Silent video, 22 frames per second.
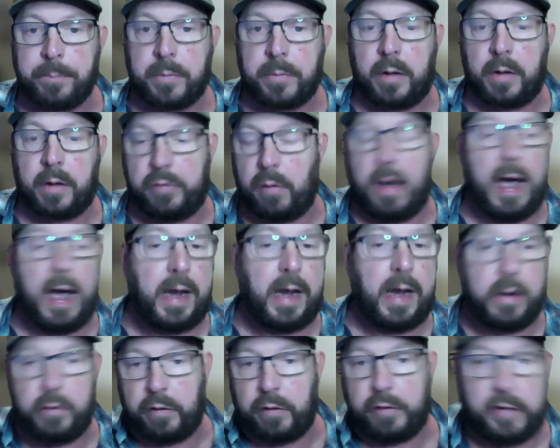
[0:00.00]
So I had
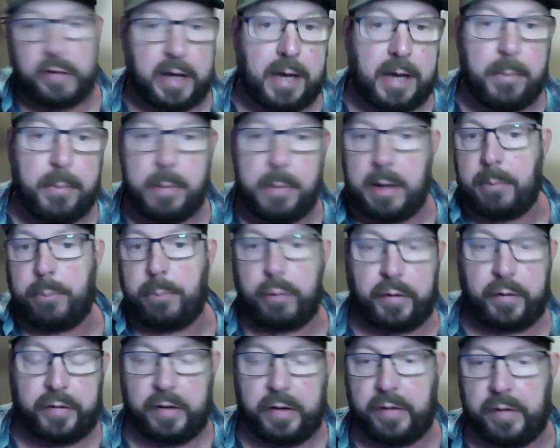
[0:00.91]
to just keep being
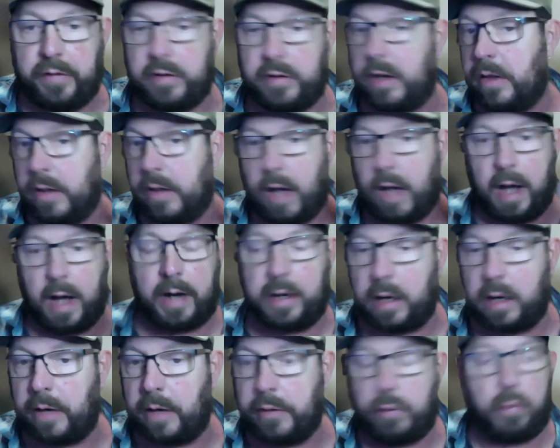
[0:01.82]
persistent, knocking
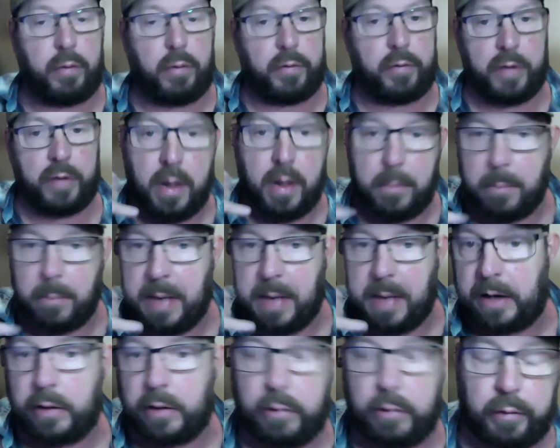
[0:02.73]
on doors,
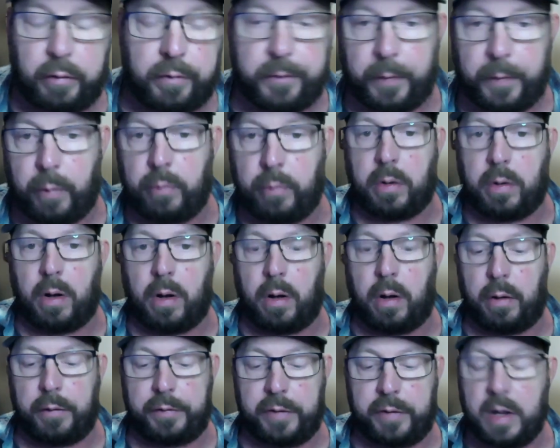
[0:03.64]
making those phone
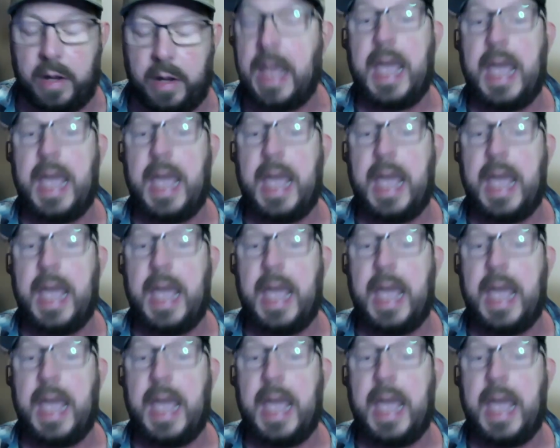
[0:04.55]
calls.